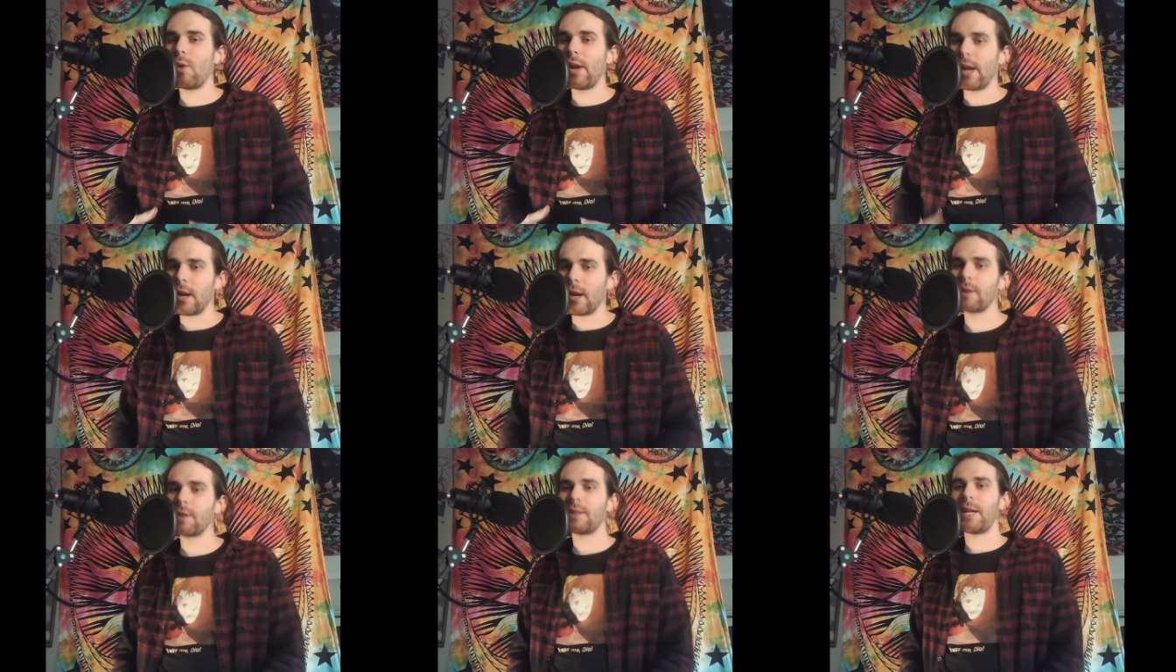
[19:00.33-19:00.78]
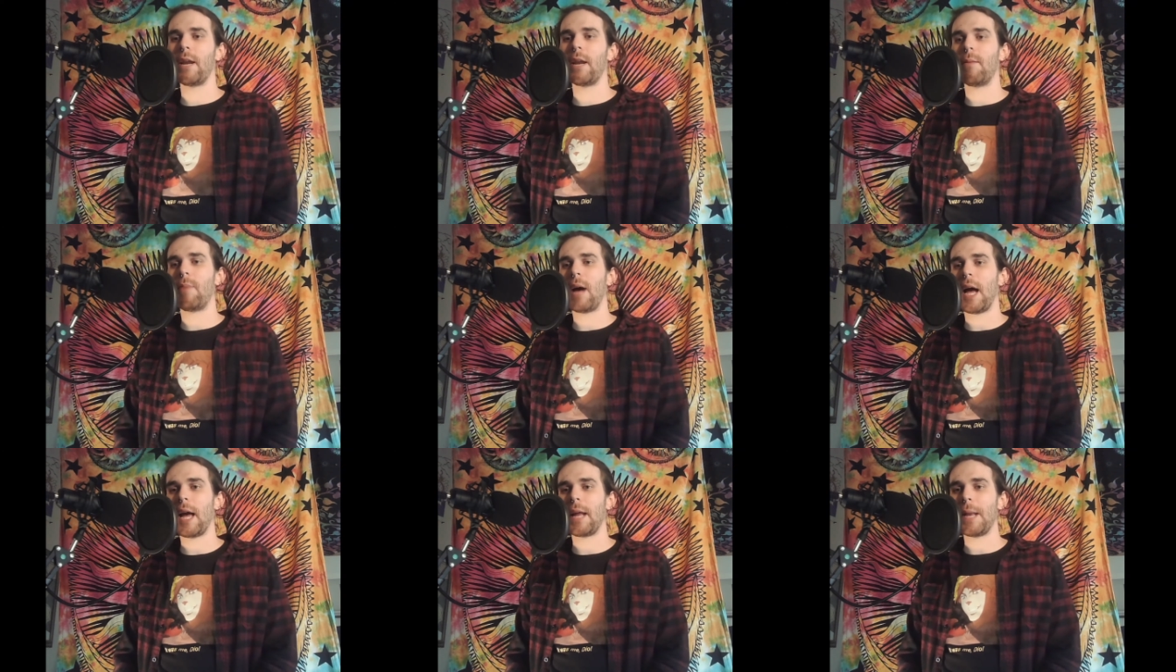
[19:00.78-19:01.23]
irritated
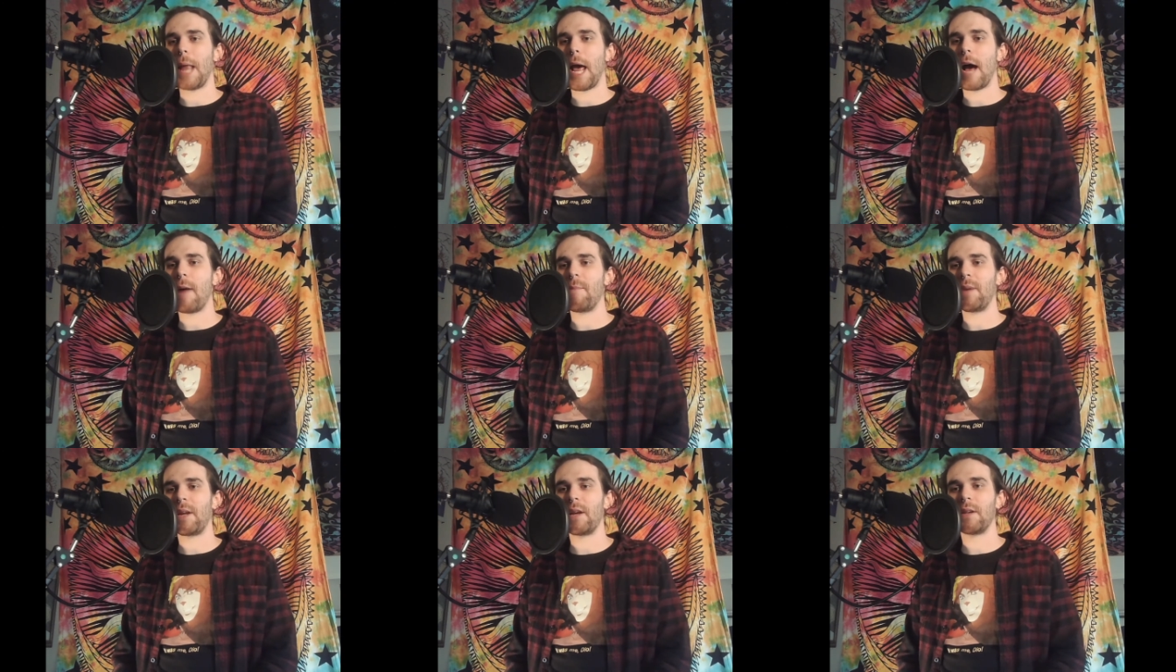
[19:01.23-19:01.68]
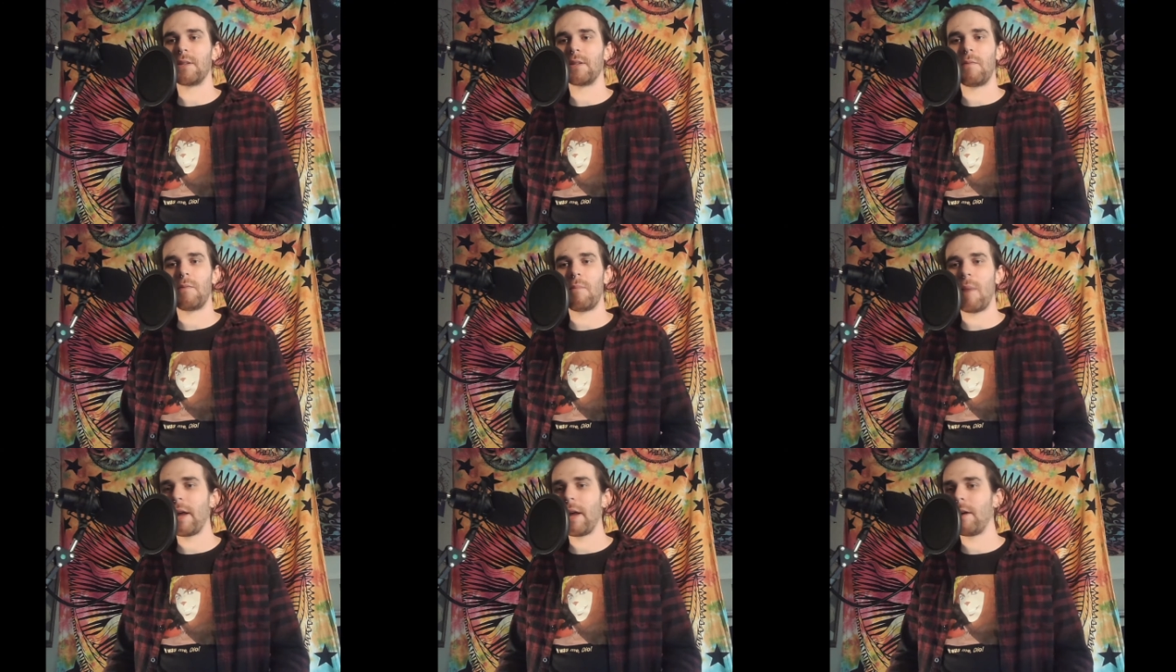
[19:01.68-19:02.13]
by it now because of
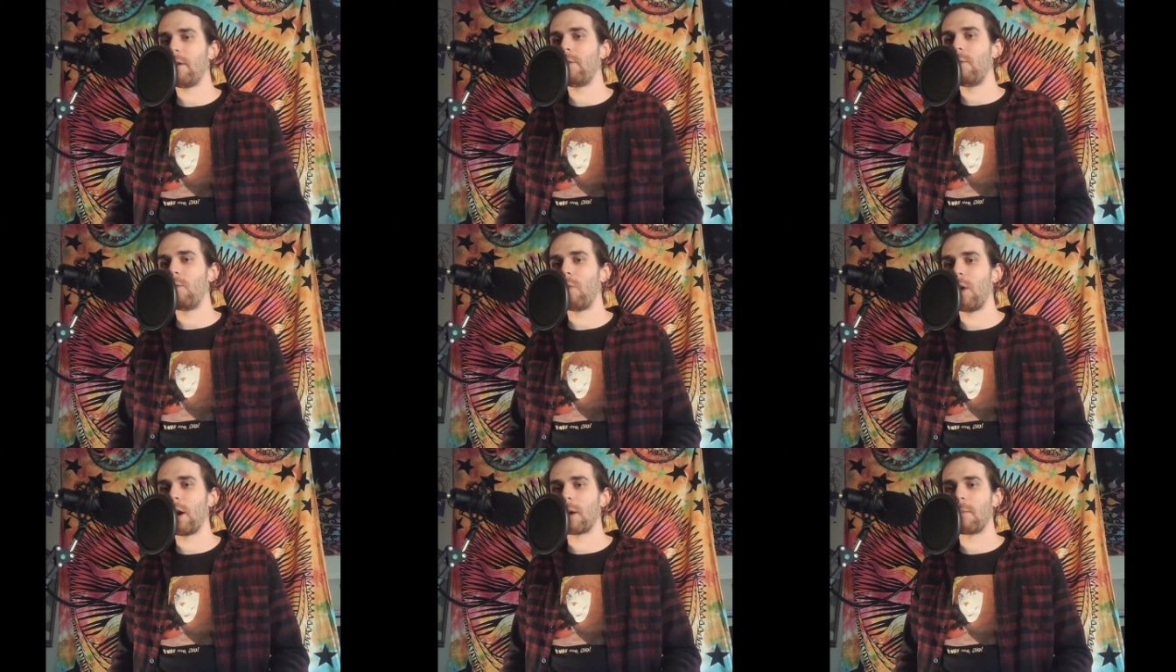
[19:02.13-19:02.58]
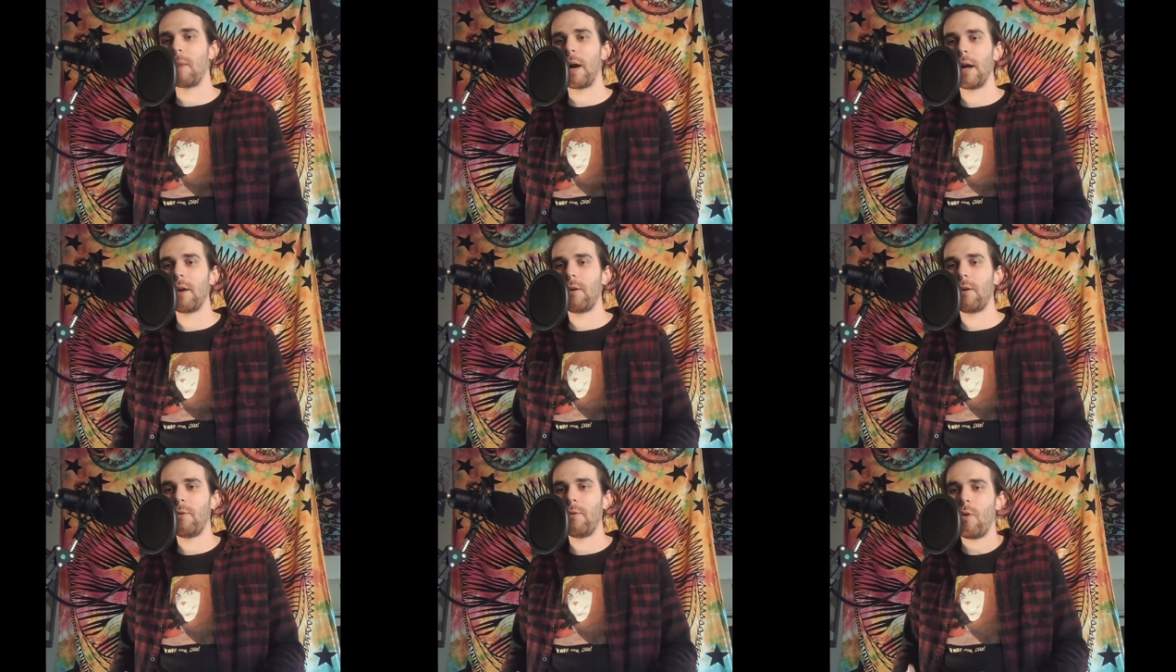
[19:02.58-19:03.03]
my own work, my
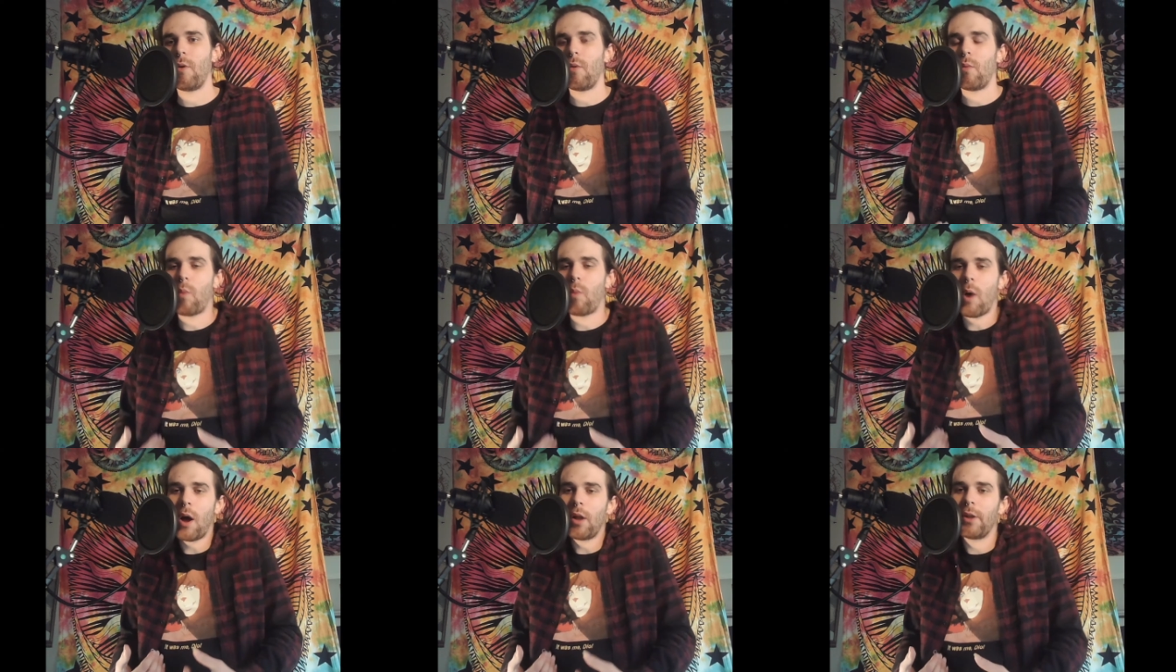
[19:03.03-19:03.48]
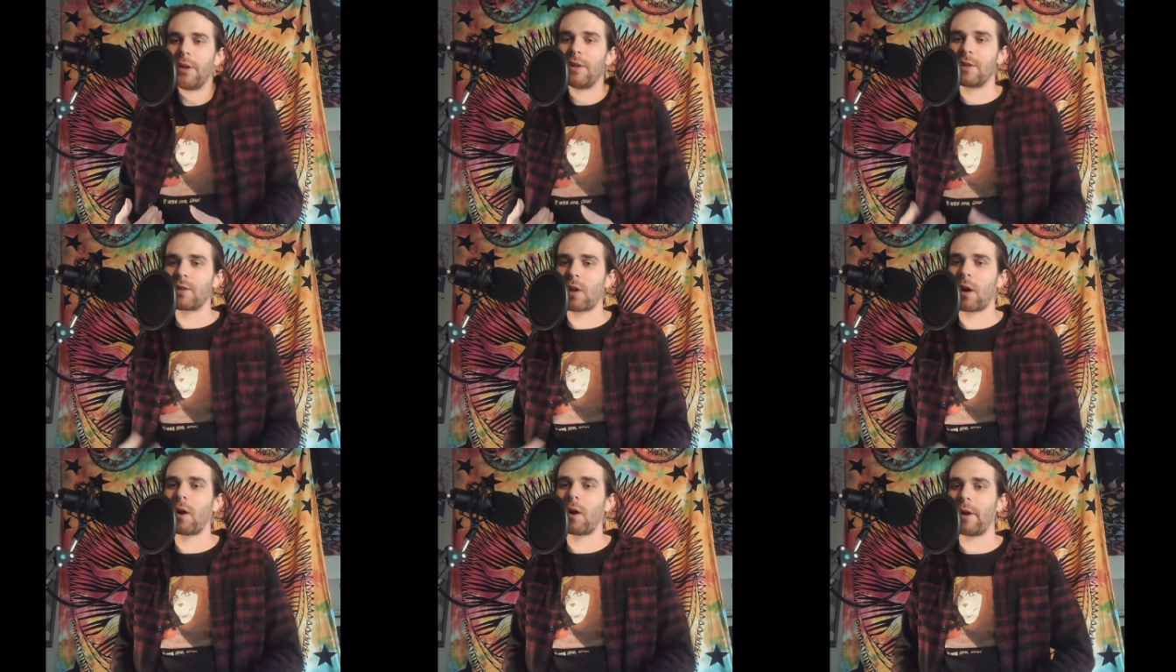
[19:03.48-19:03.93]
own wallet
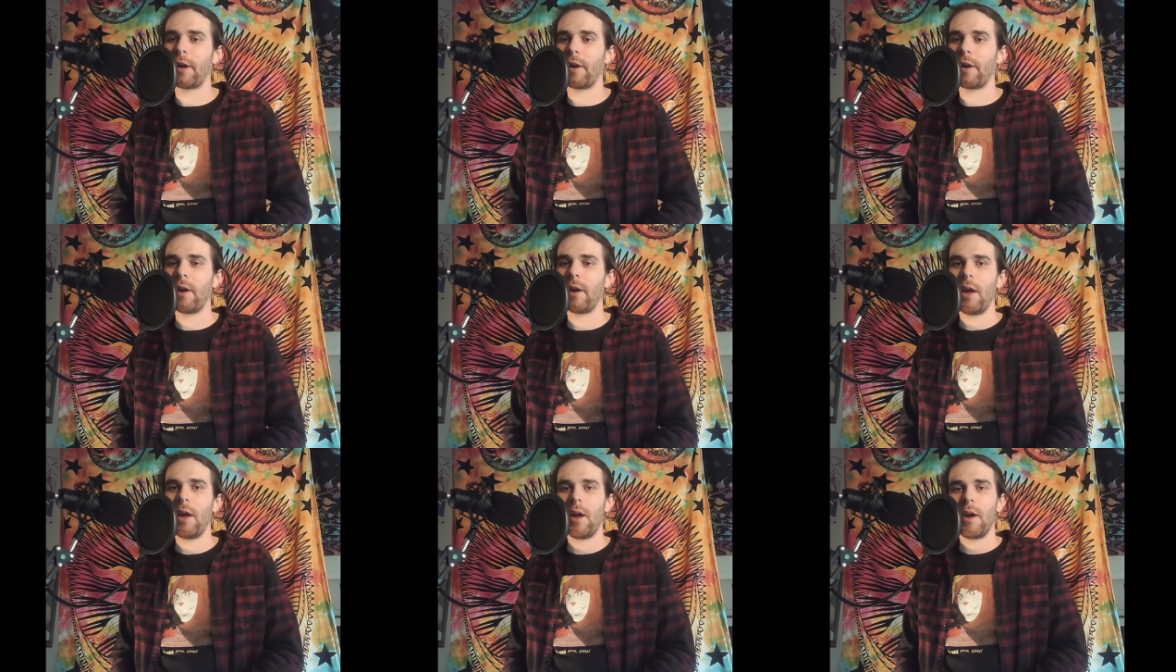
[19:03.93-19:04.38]
is hurting